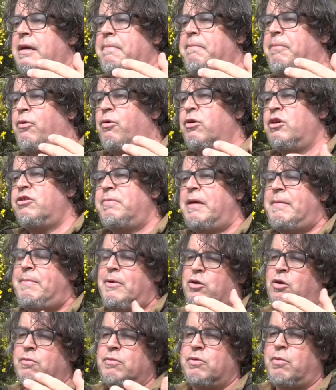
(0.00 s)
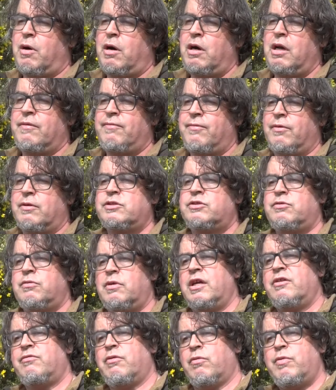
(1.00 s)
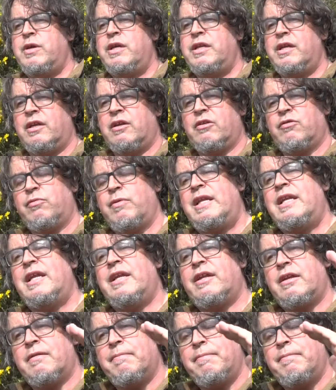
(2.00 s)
Polish people to come to Ireland for us to realise what we did, because we let it